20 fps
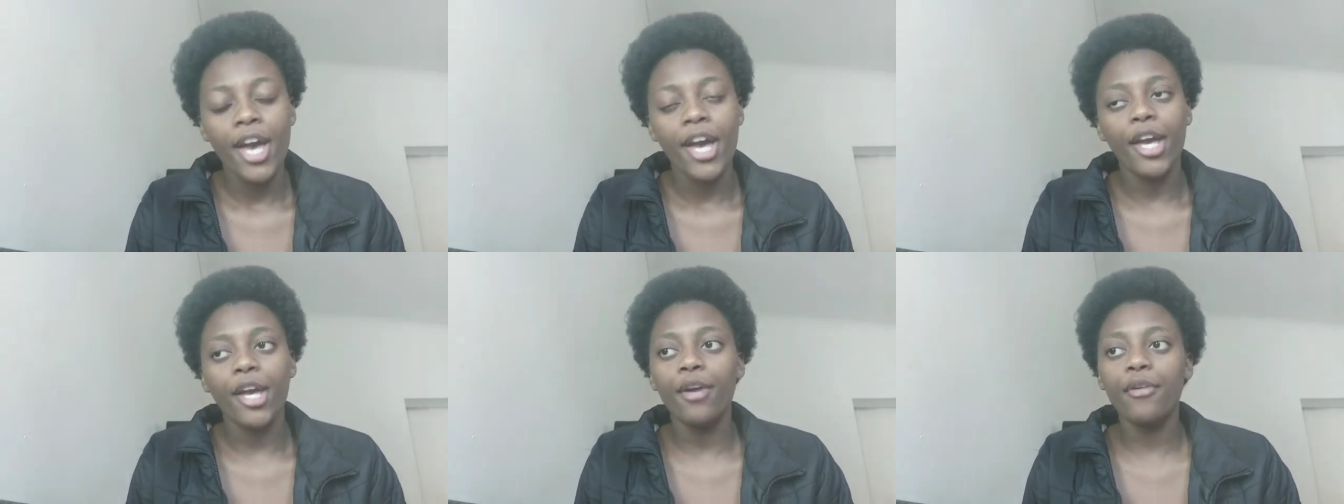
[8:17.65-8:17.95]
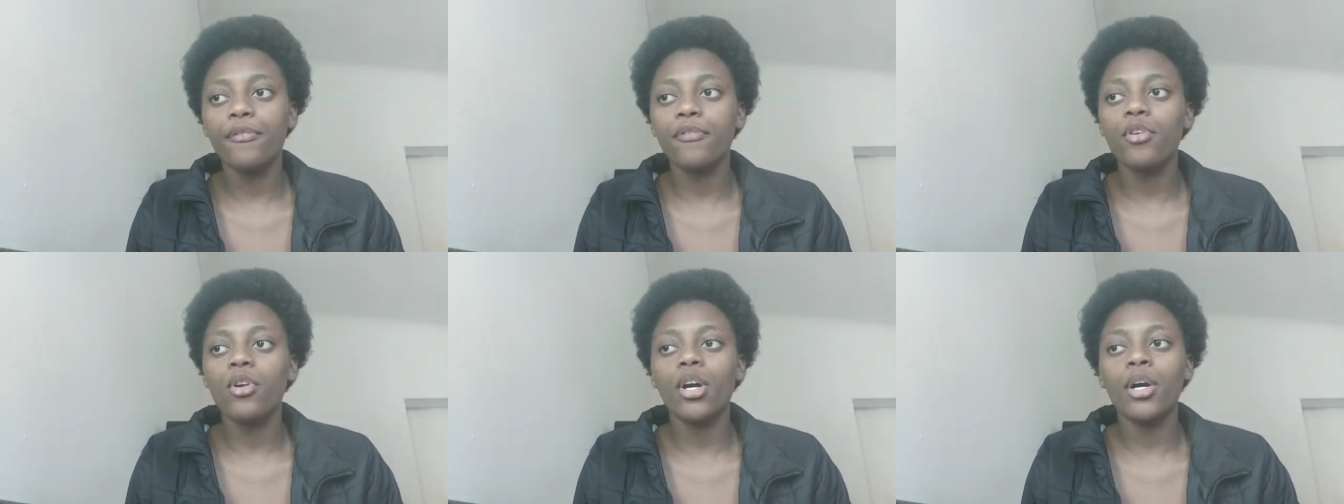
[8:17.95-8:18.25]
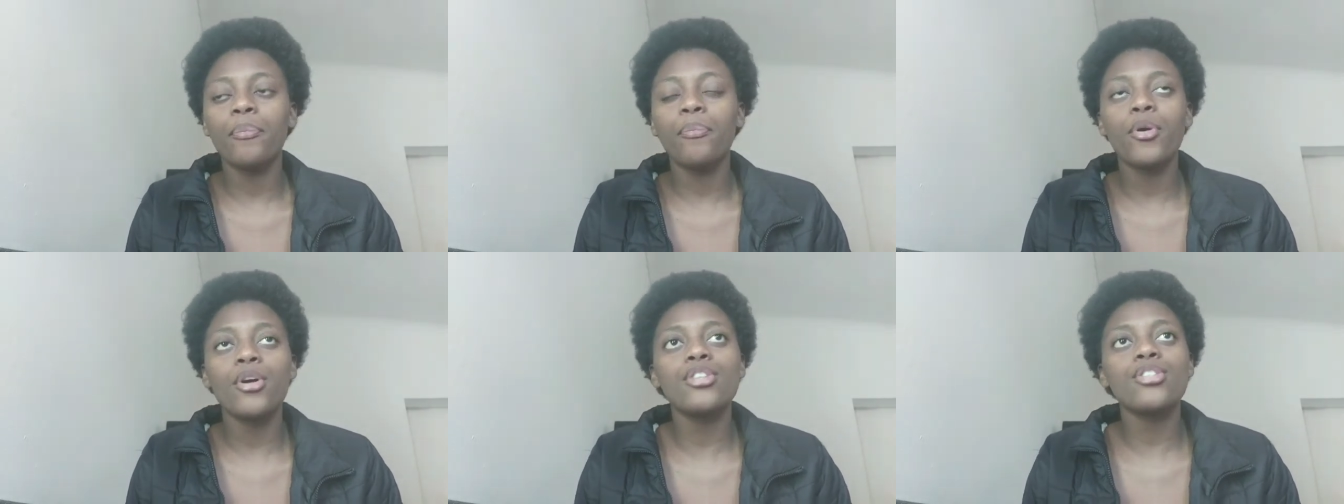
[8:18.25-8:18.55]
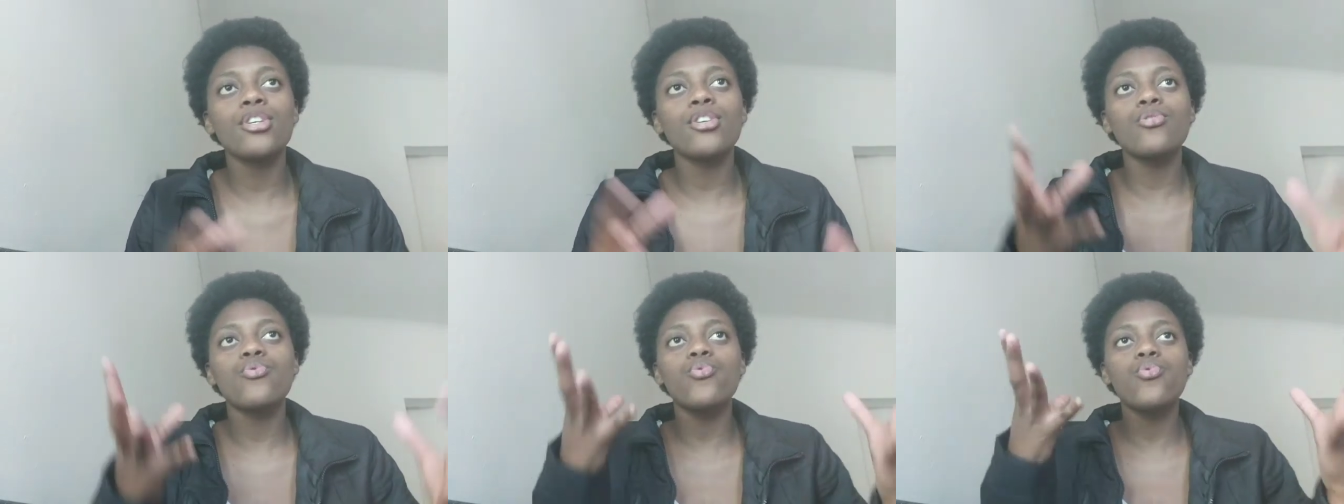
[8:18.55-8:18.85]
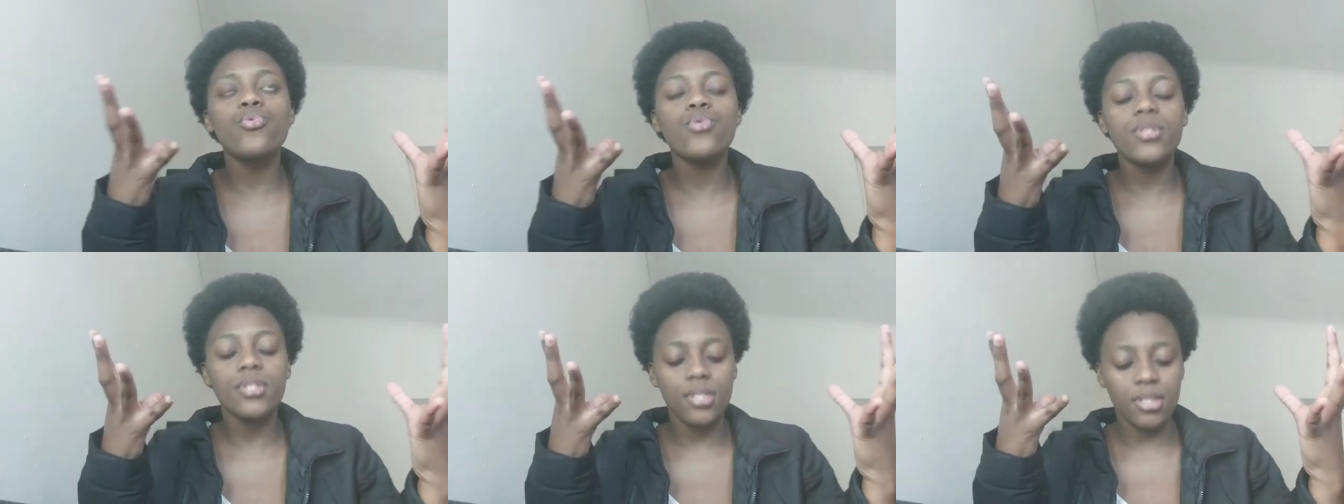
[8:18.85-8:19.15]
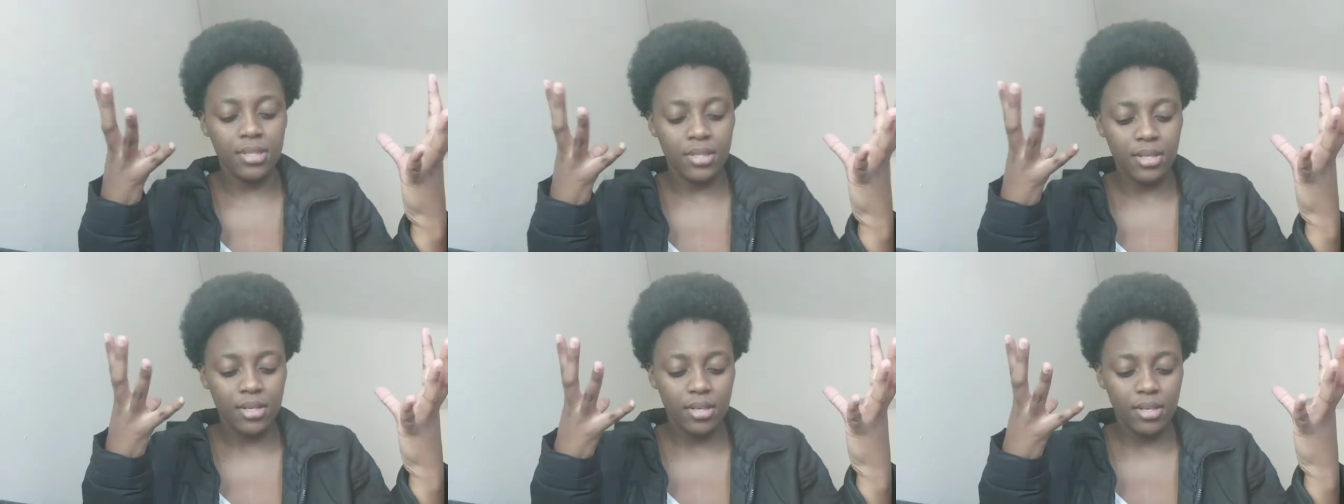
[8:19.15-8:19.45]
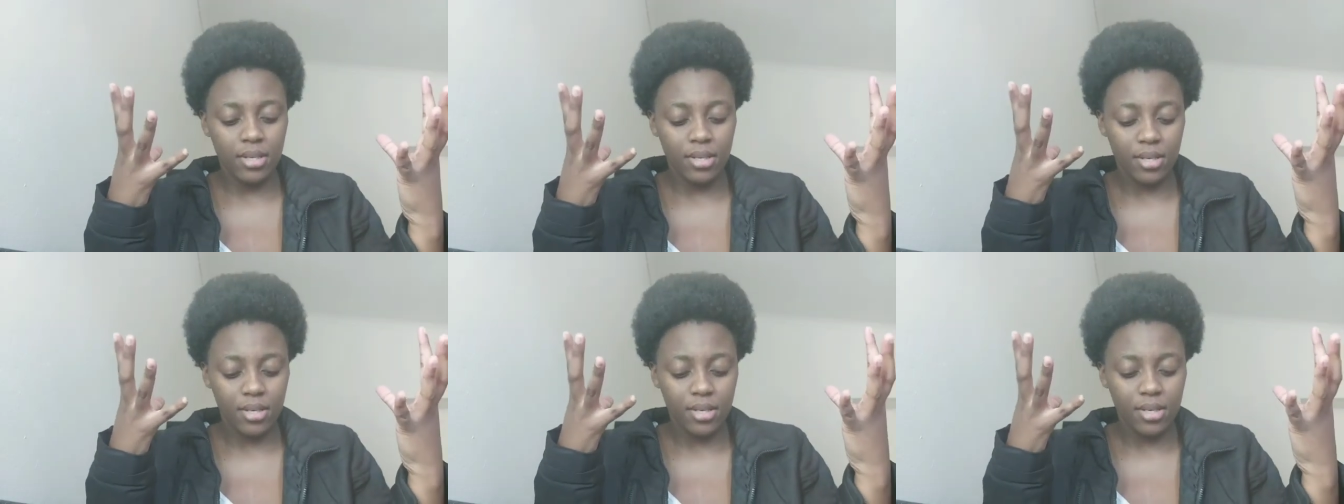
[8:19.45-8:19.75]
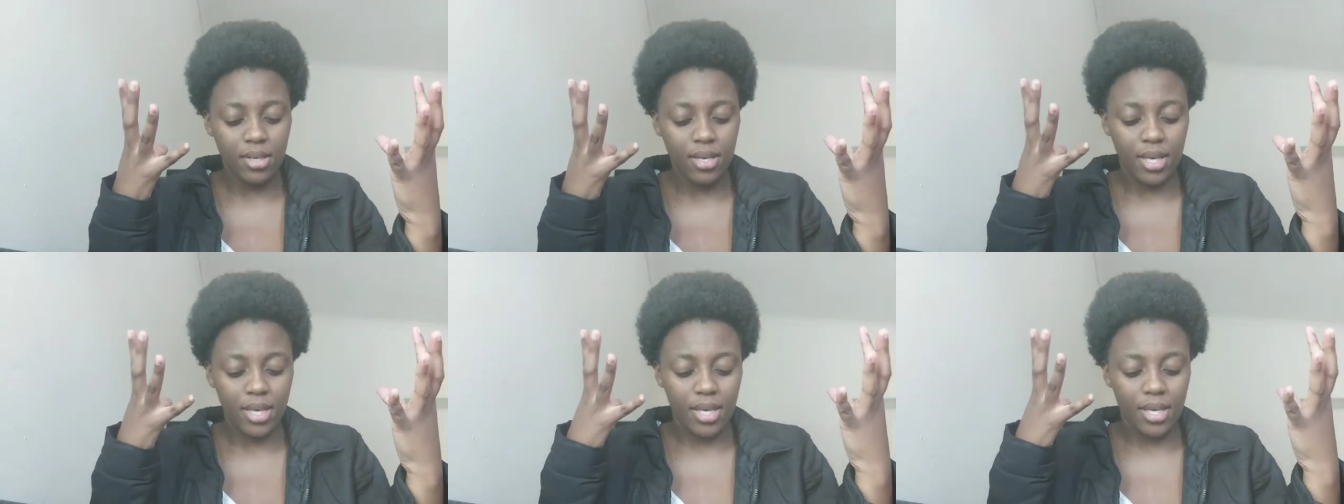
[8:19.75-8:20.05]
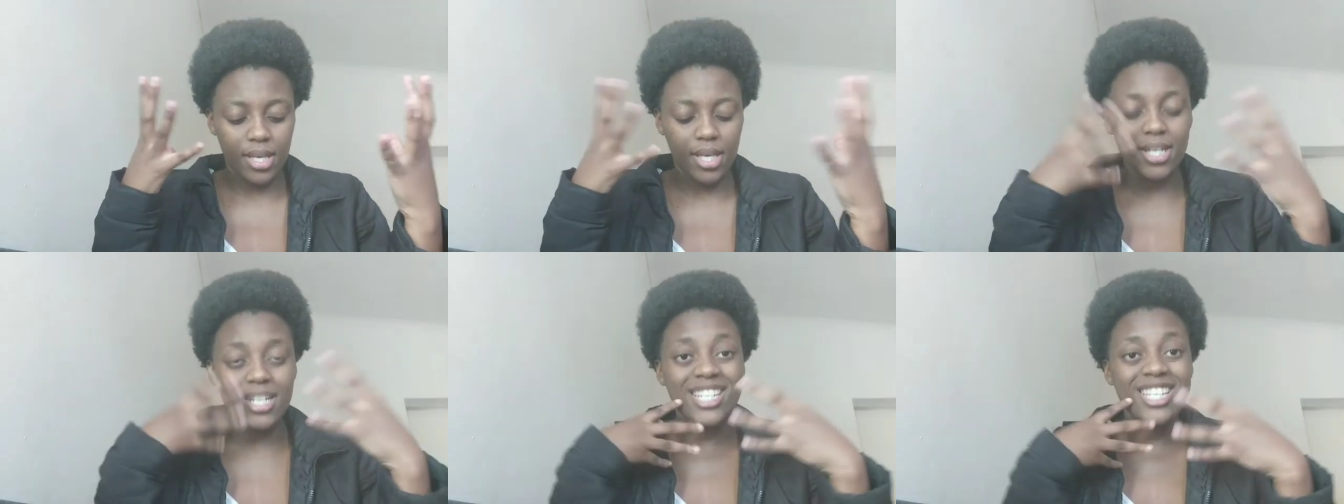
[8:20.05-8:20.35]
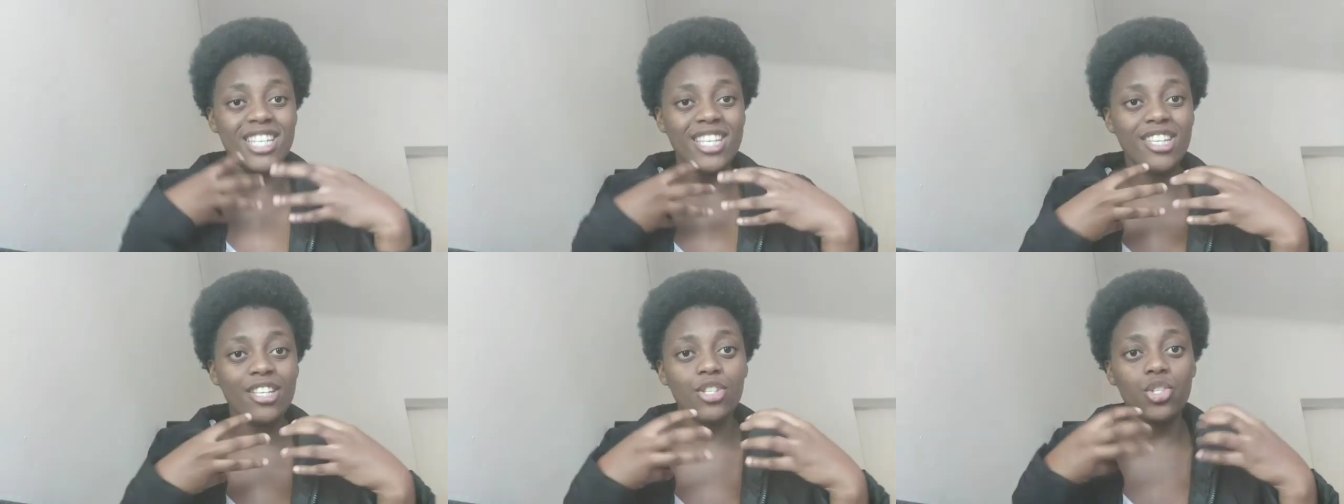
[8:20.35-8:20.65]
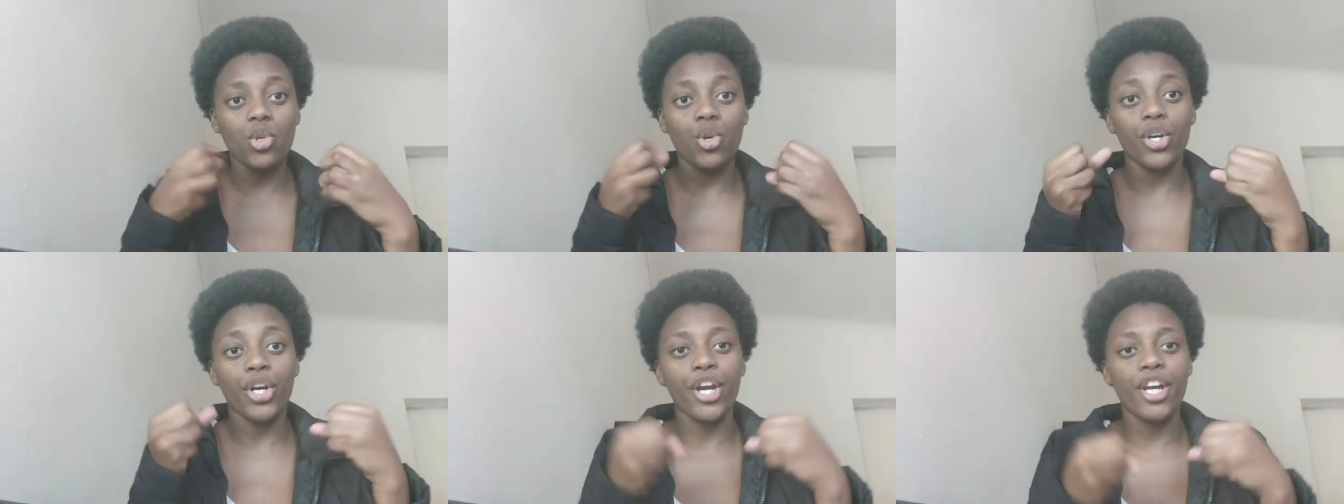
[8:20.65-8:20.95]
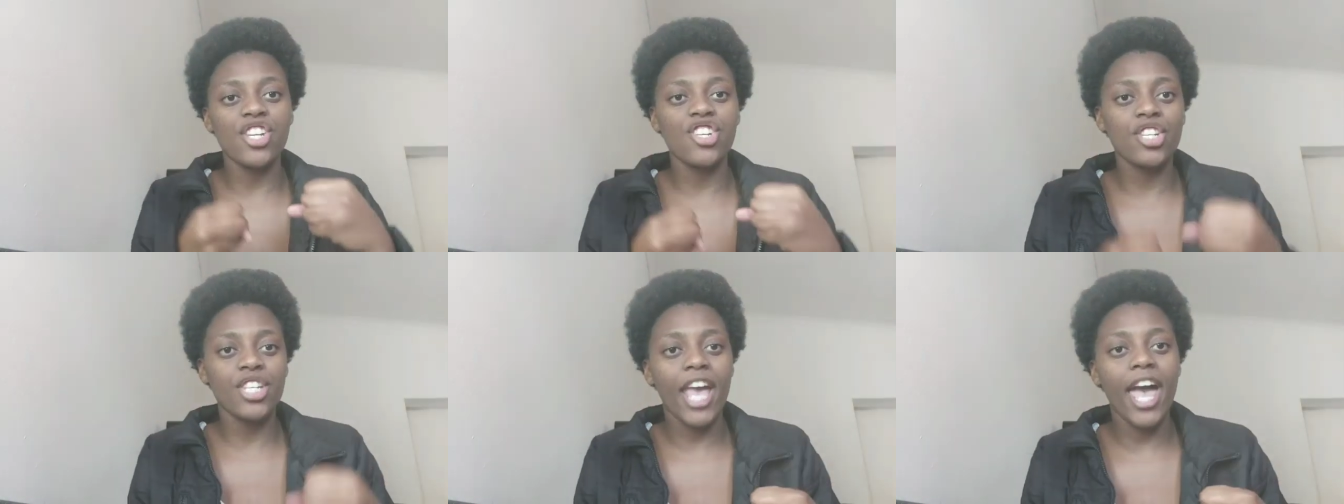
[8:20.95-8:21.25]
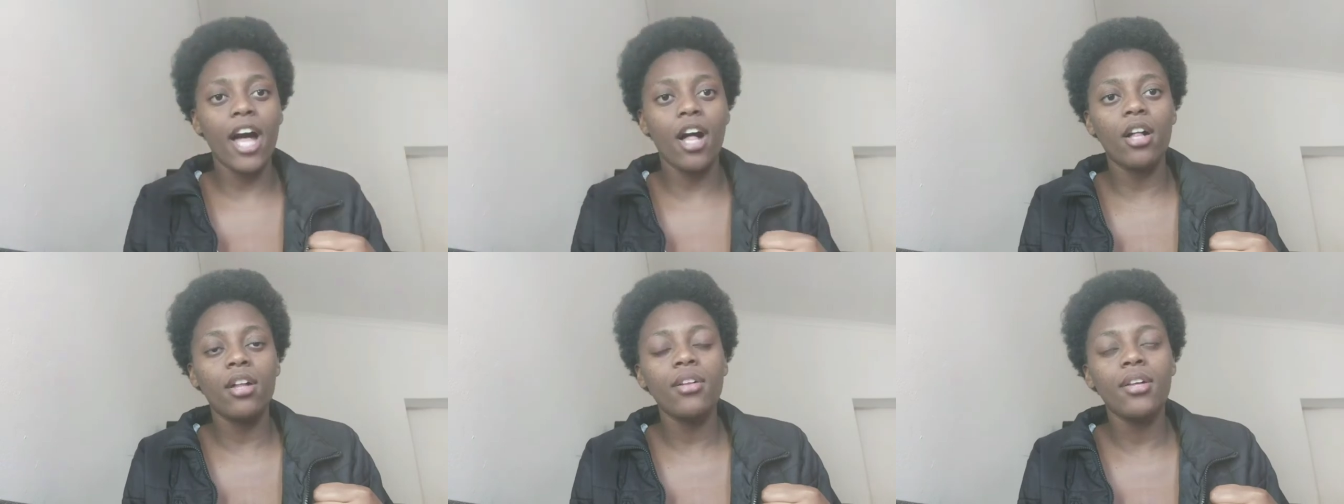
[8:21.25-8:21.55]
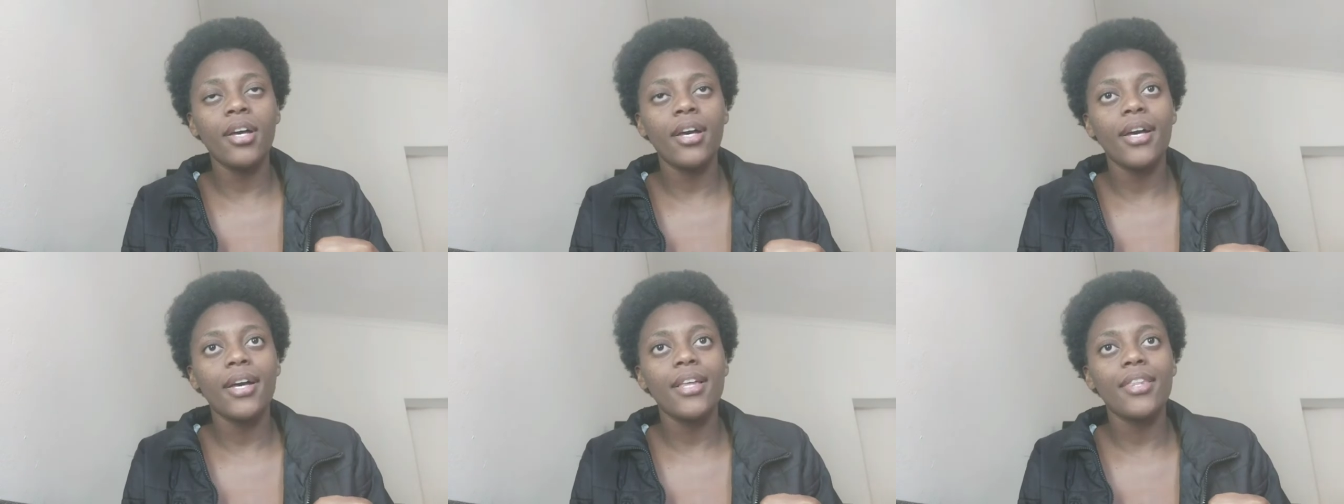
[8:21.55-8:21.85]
If you're a person who's in his or her shell,